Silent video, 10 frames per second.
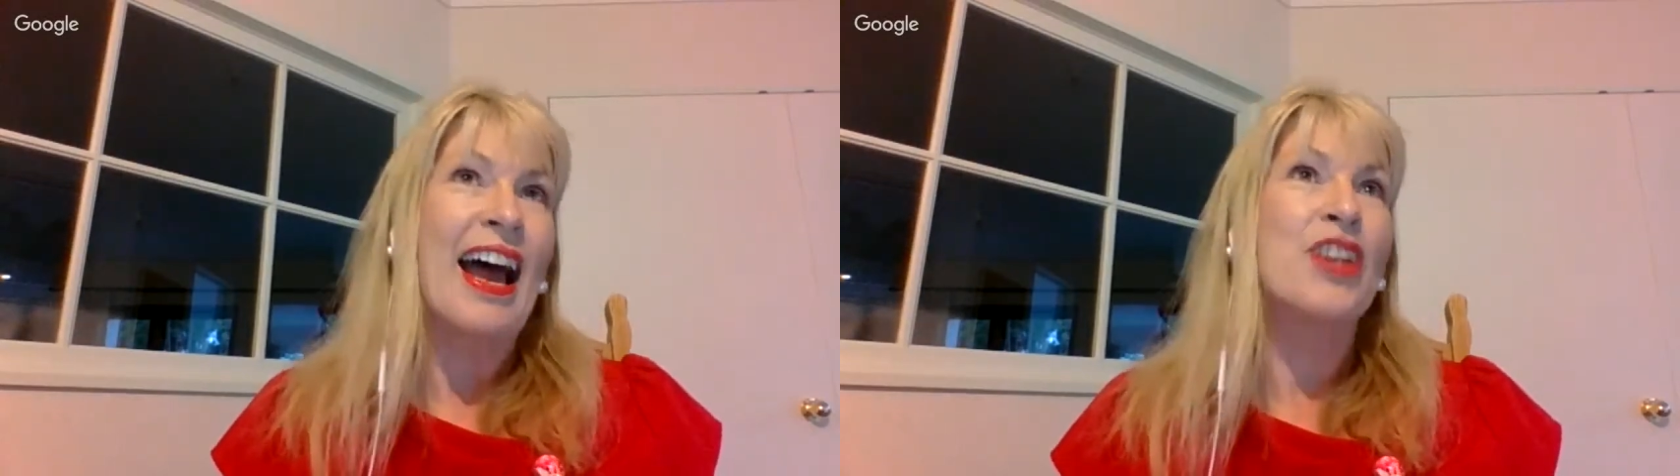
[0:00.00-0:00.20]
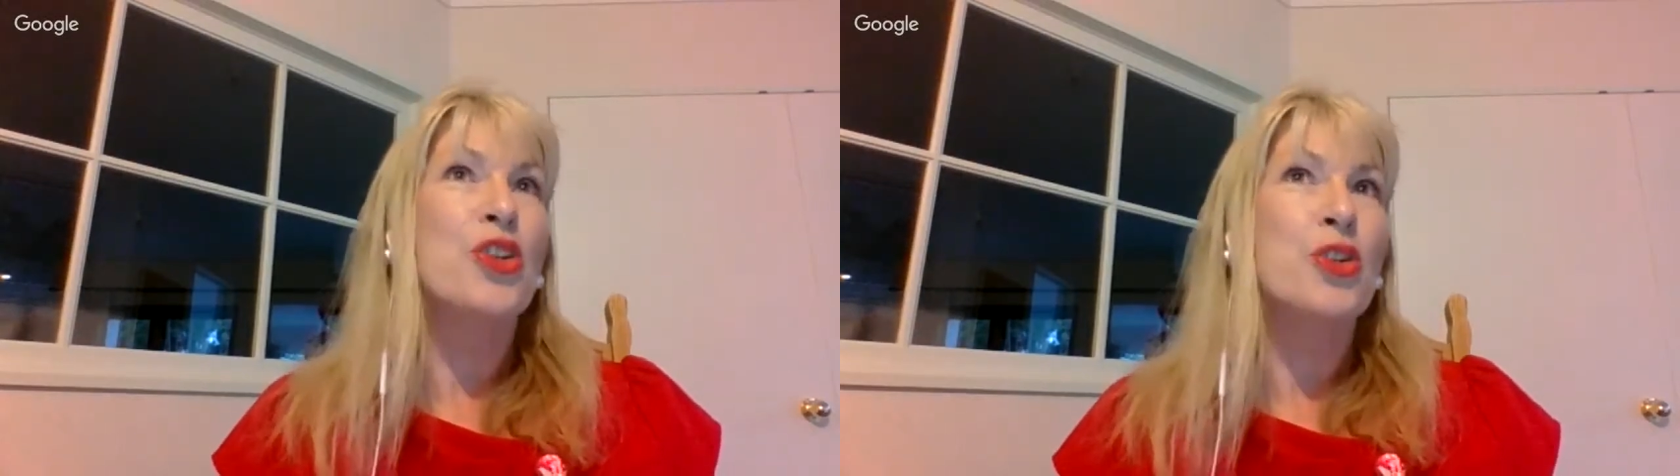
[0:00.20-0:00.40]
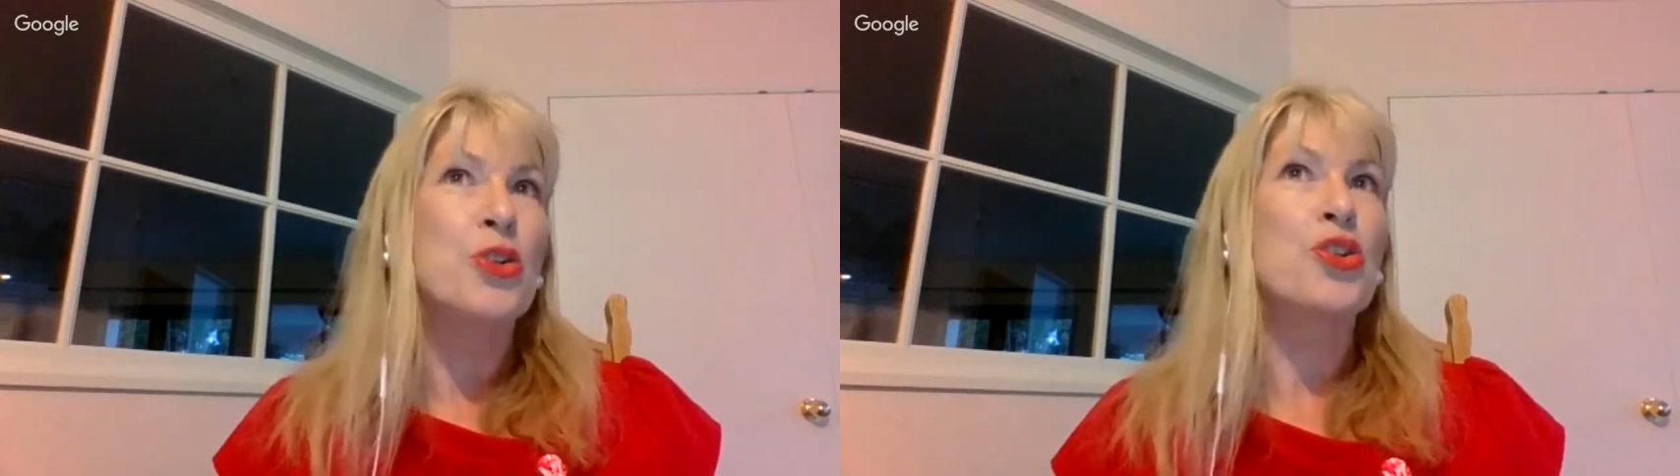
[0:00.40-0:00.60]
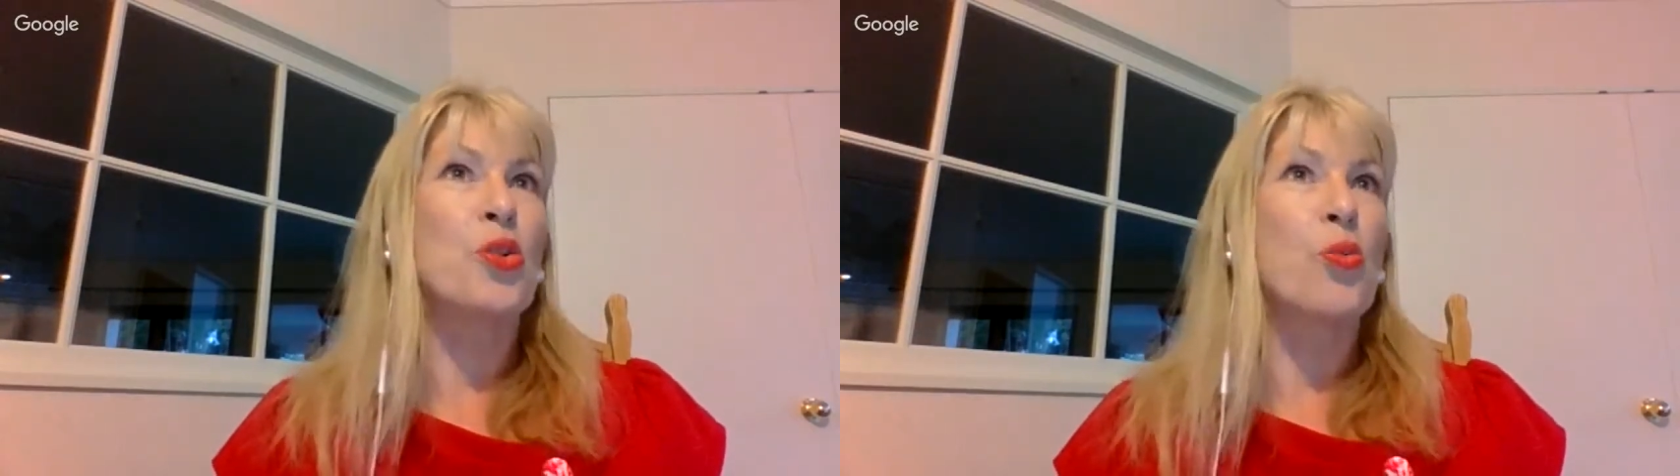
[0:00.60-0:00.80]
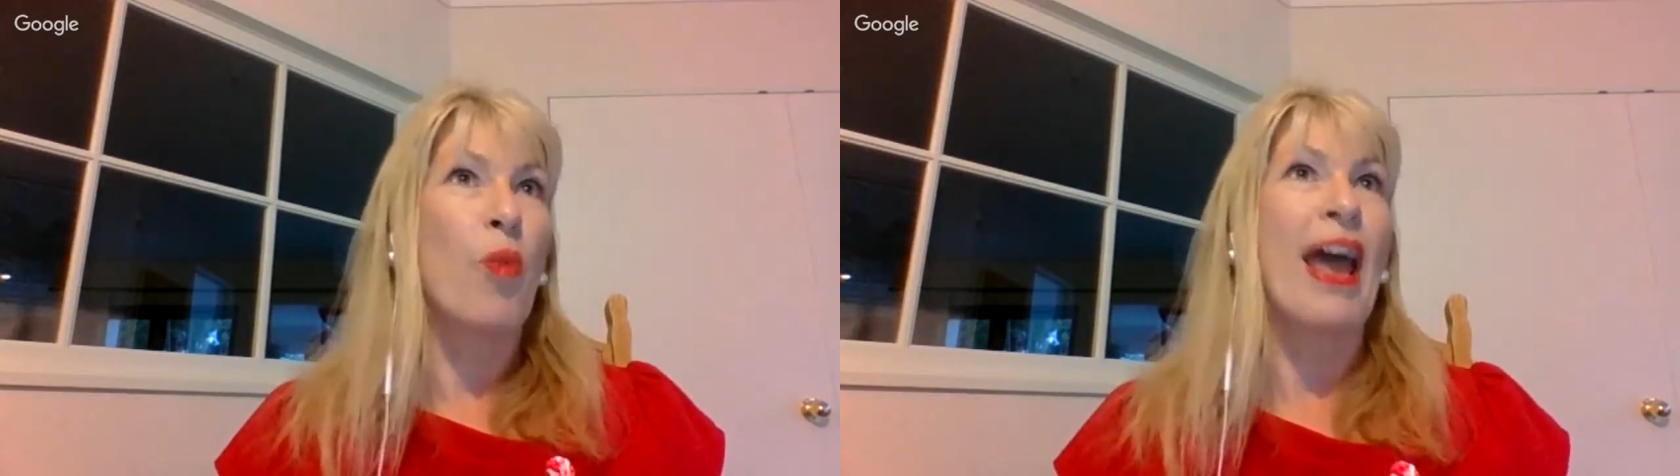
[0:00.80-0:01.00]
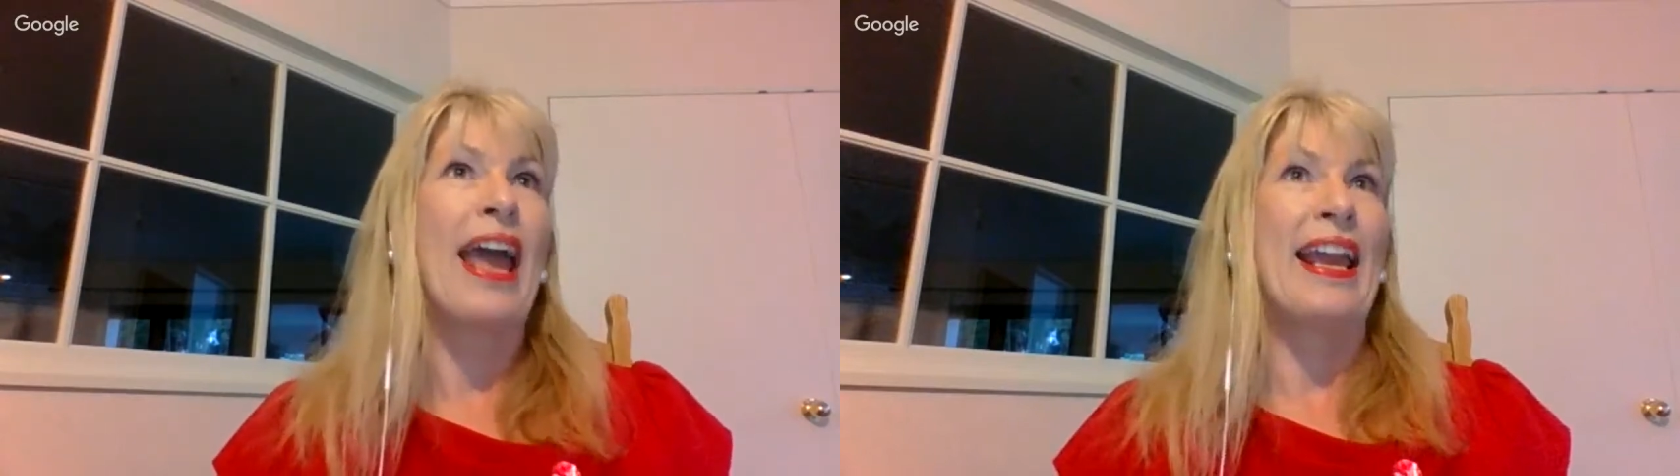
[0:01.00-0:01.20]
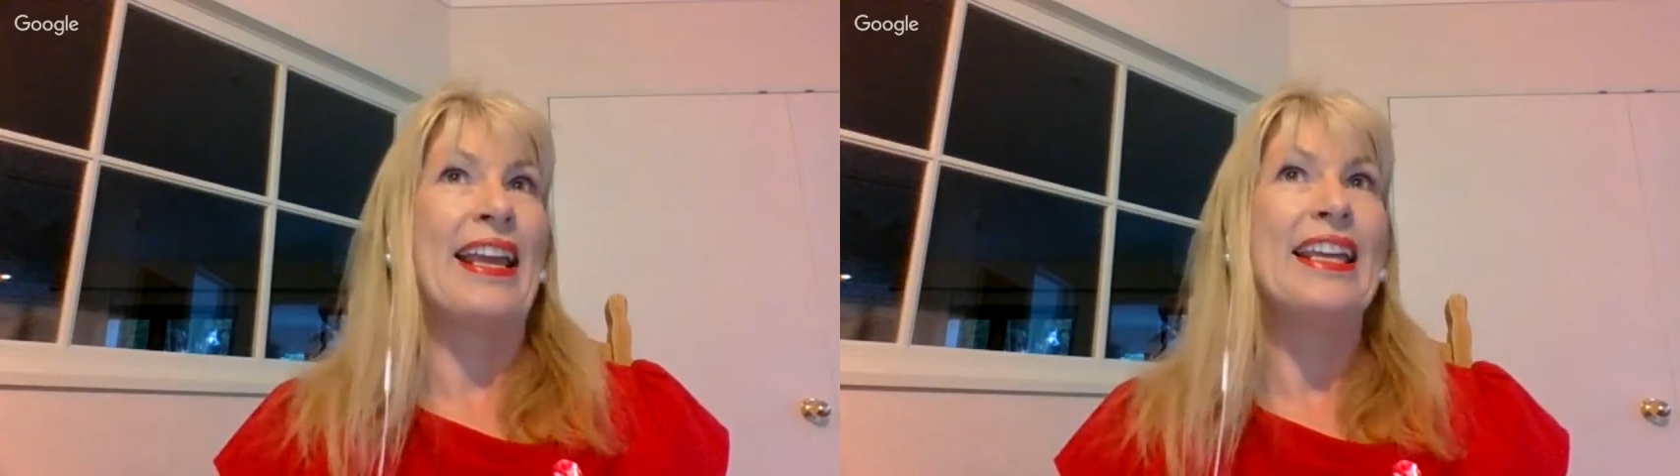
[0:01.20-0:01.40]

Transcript: unusual way,